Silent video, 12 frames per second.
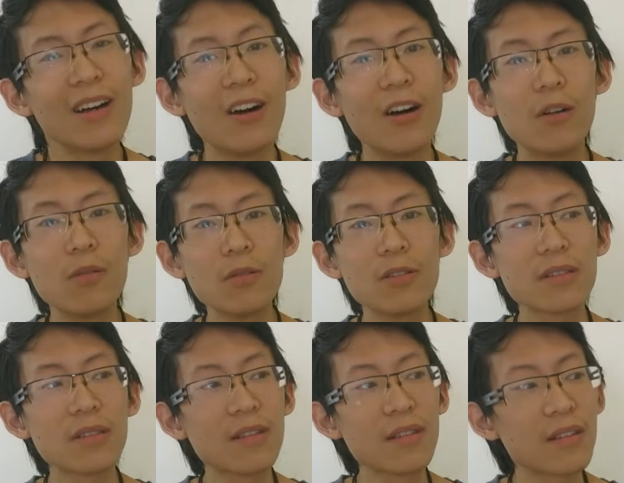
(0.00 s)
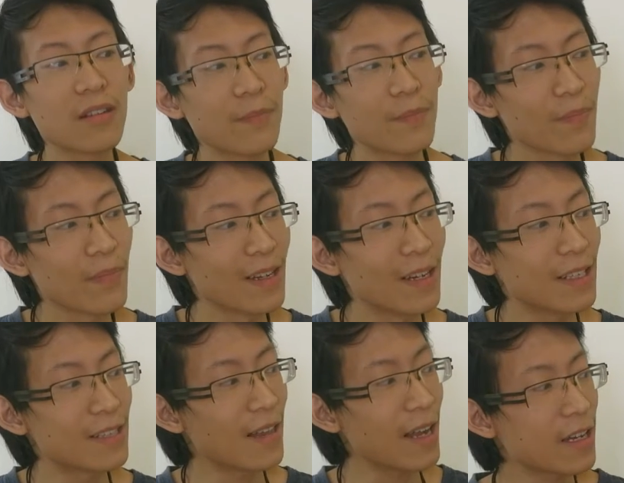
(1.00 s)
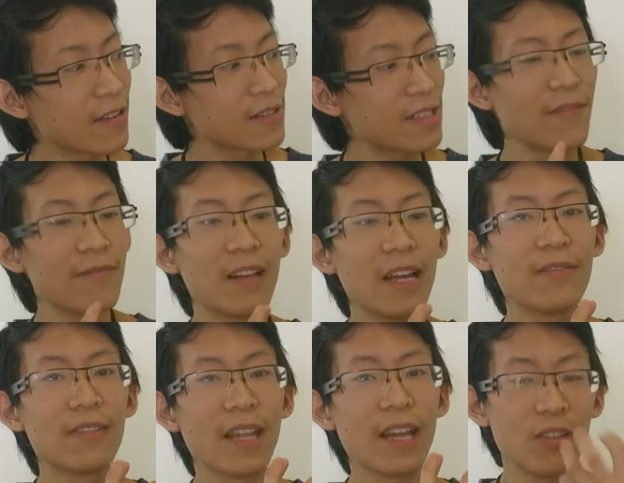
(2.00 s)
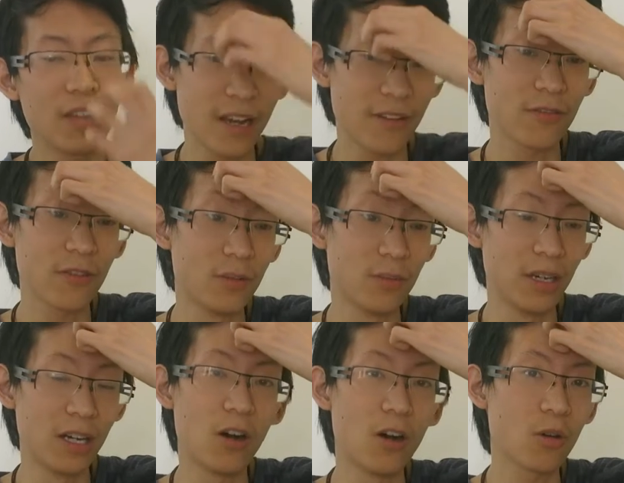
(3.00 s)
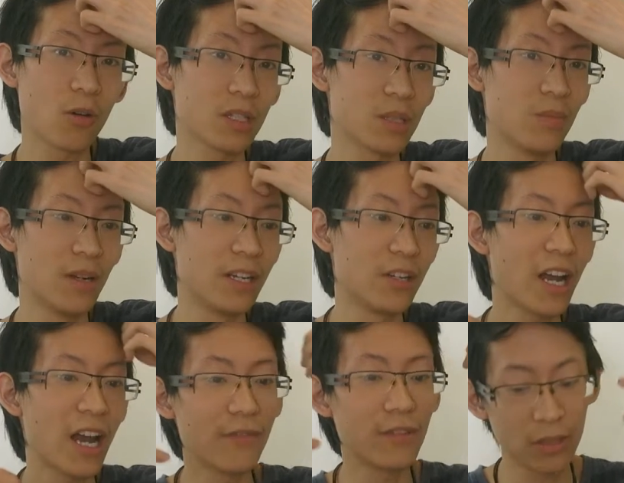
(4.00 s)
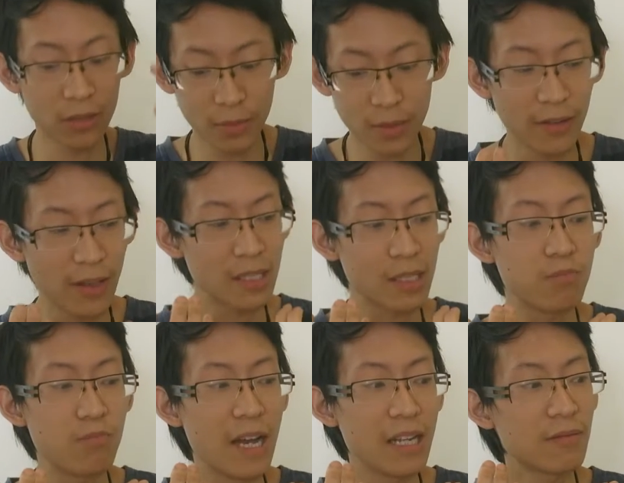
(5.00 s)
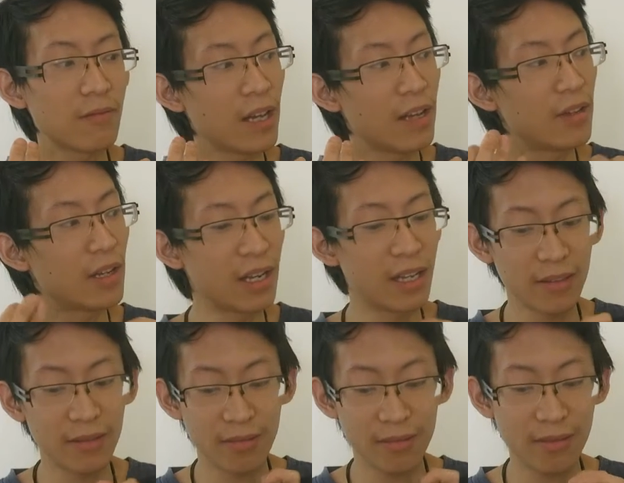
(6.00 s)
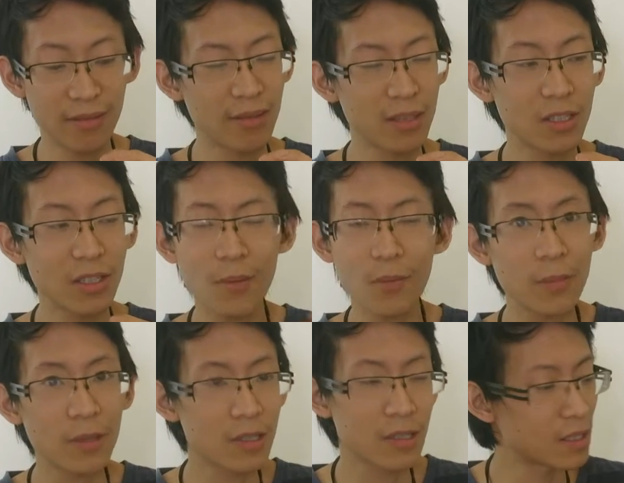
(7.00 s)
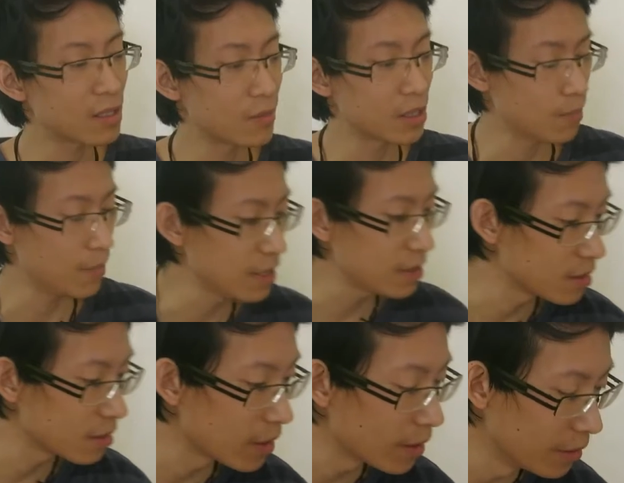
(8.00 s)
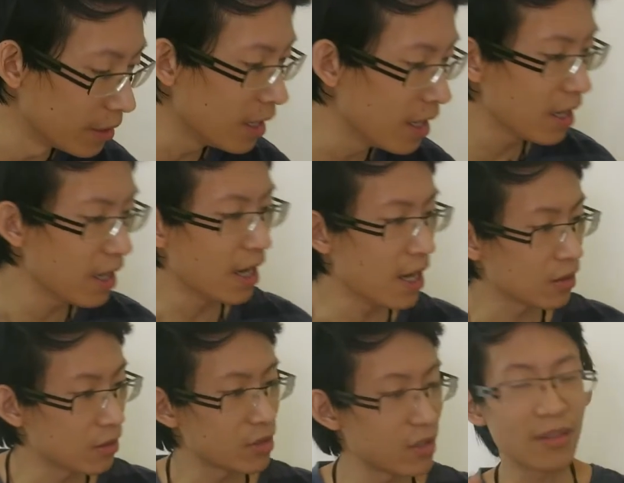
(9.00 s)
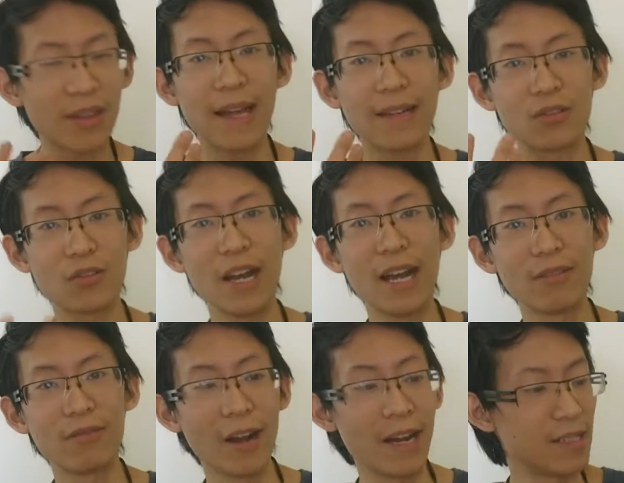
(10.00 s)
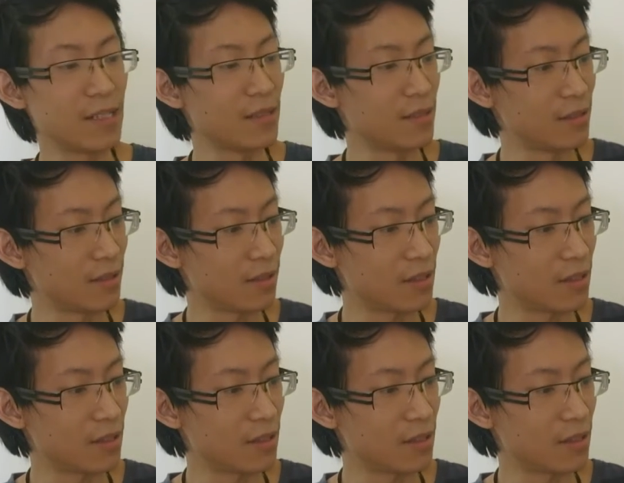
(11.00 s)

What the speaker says: almost it's that kind of same flavor that you get from a hot cross bun. You have a little bit of that spice flavor, and then so they're probably using similar spices maybe, and also that dried raisin